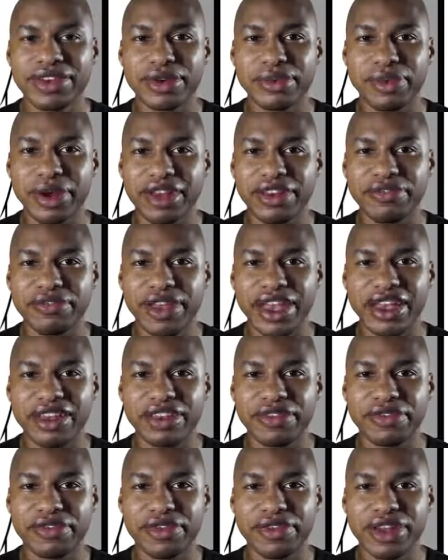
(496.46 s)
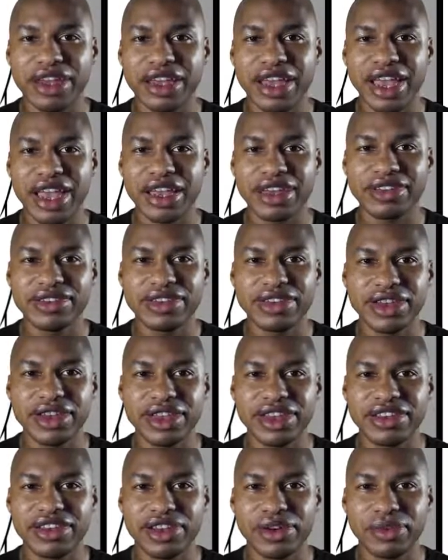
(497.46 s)
We divide the 30x
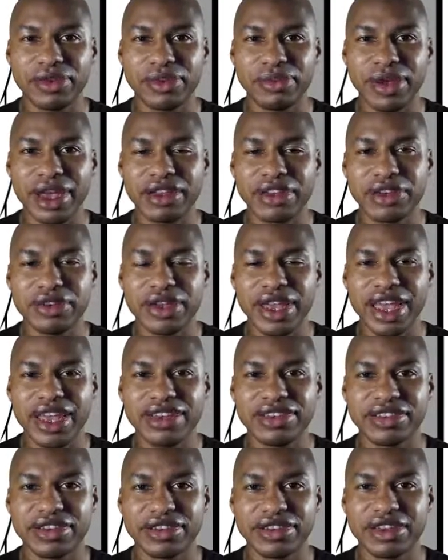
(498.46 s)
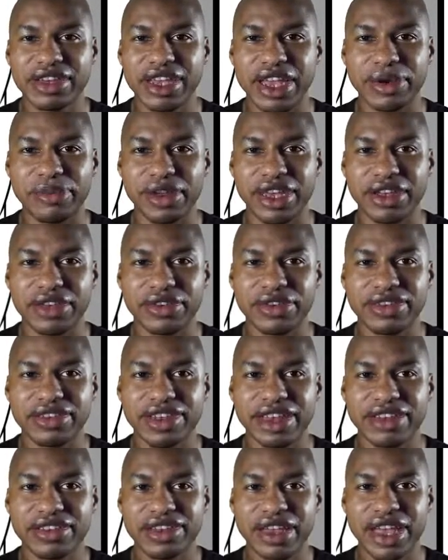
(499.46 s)
cubed by the last denominator
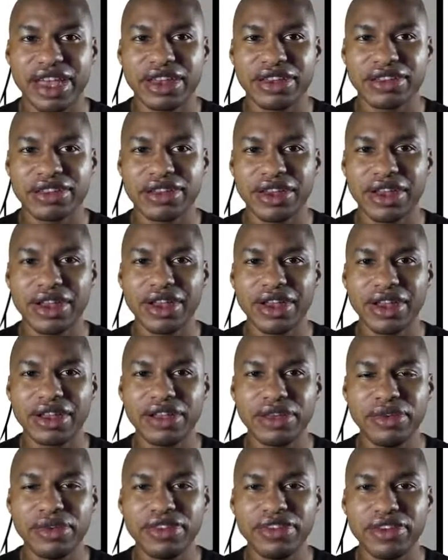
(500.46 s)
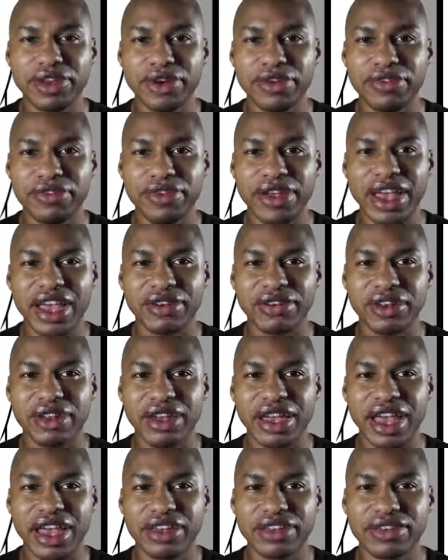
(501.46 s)
6x. The result
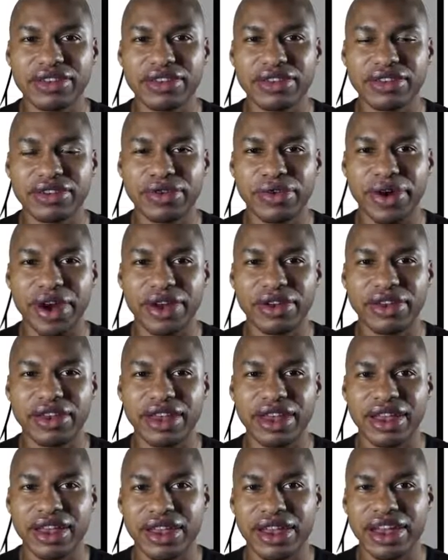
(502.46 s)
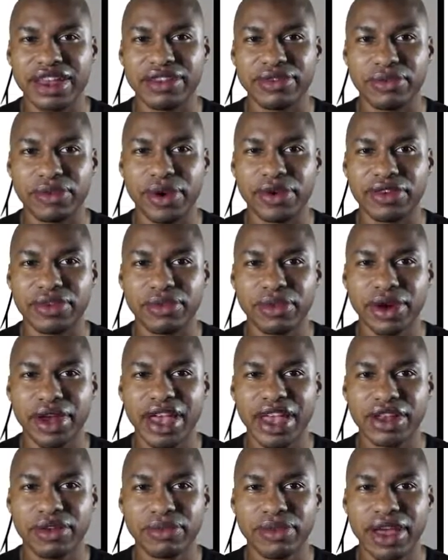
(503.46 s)
5x squared is
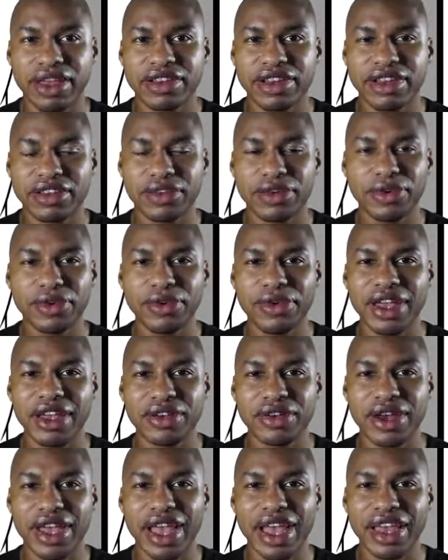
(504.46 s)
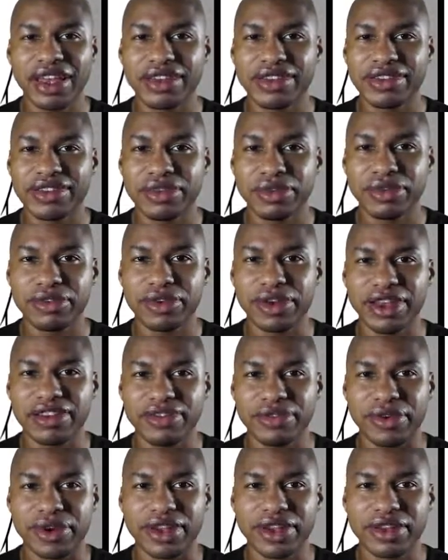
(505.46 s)
multiplied by the numerator x
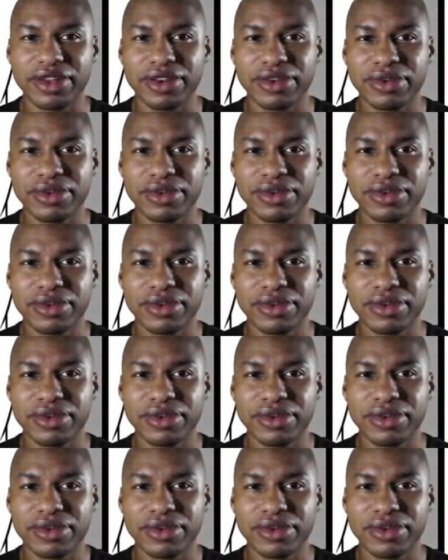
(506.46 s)
plus 1.